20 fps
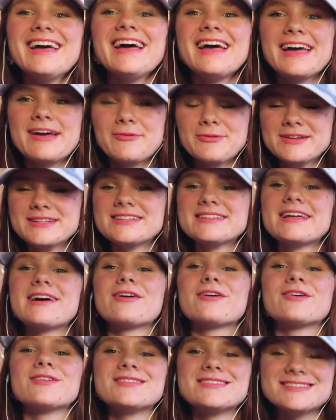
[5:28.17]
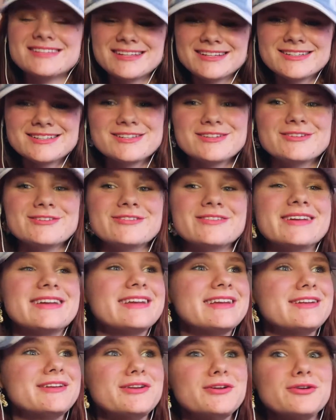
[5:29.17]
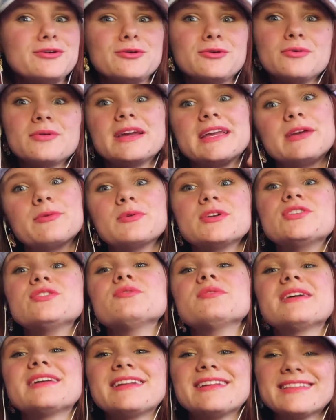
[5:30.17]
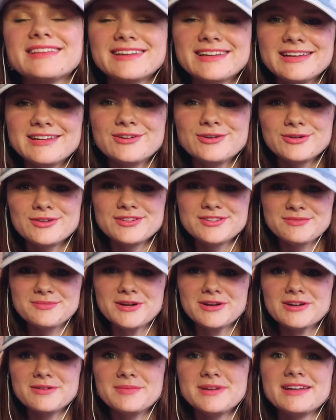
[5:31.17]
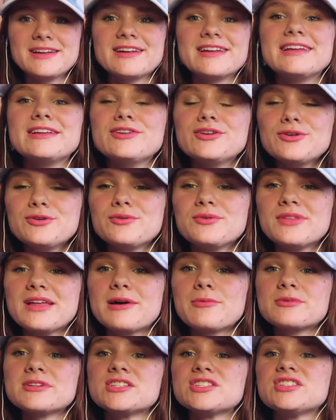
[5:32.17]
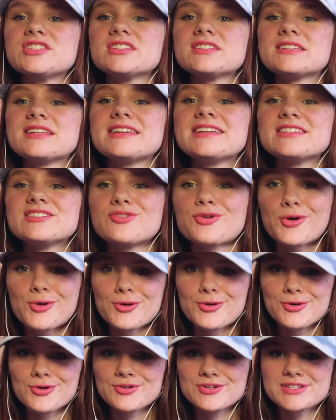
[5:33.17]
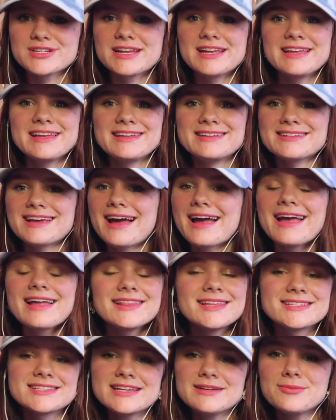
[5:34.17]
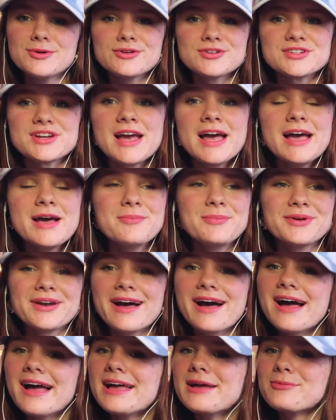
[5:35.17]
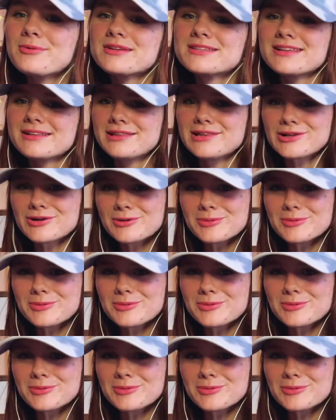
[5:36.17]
It went to that urge thing too. He knew he would do anything he could to marry me. He knew that was just his urge. And I had the same urge, but I was a little